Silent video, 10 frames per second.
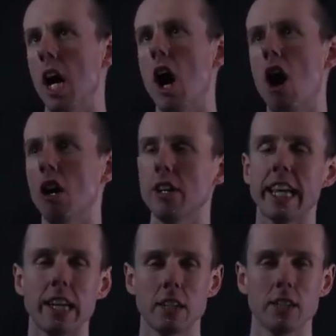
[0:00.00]
R
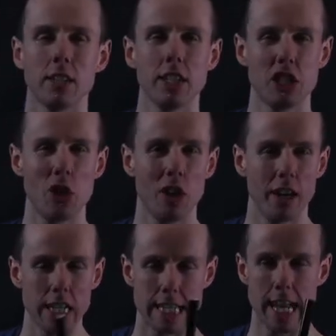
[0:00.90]
here is not
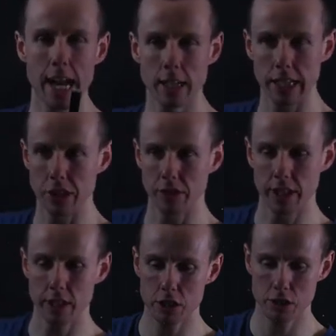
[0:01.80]
exactly the
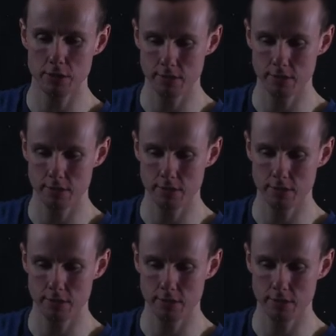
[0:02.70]
radius.